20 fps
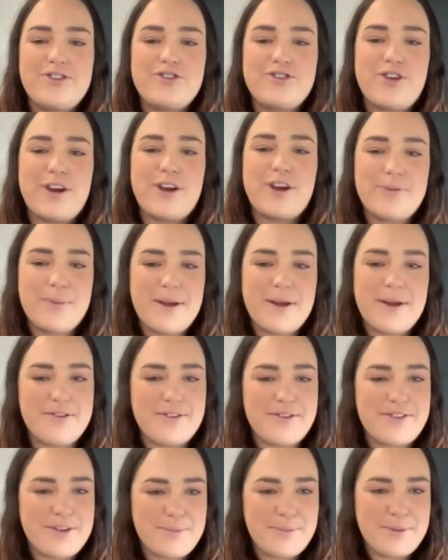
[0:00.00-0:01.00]
transplant
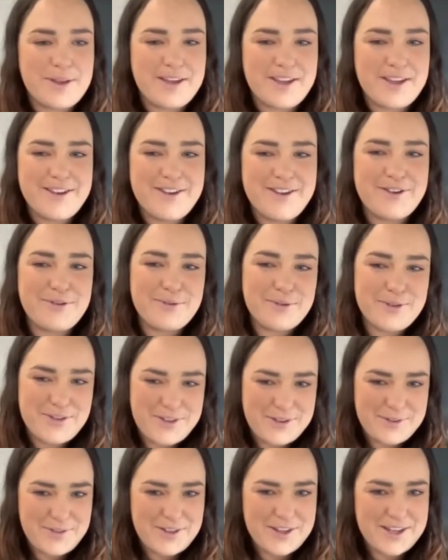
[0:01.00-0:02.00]
recipient, you
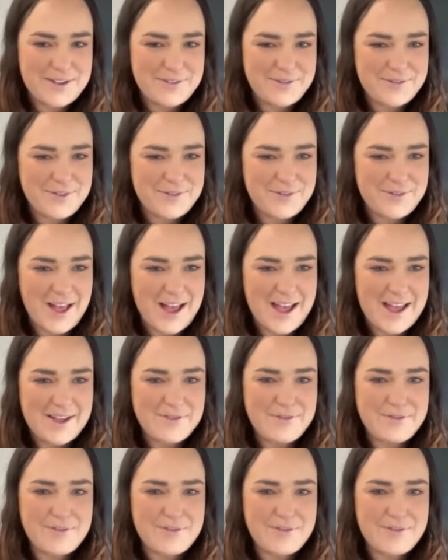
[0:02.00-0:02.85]
received the gift of life